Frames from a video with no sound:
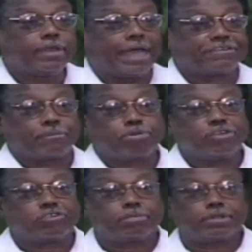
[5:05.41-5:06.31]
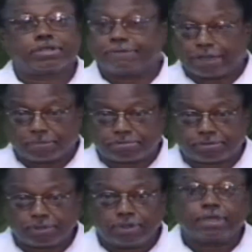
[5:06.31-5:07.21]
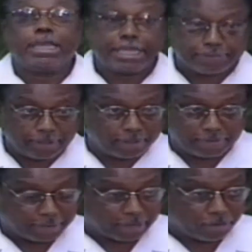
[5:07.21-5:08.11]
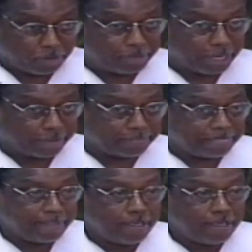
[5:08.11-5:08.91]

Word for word: as a principle developed in the Caribbean.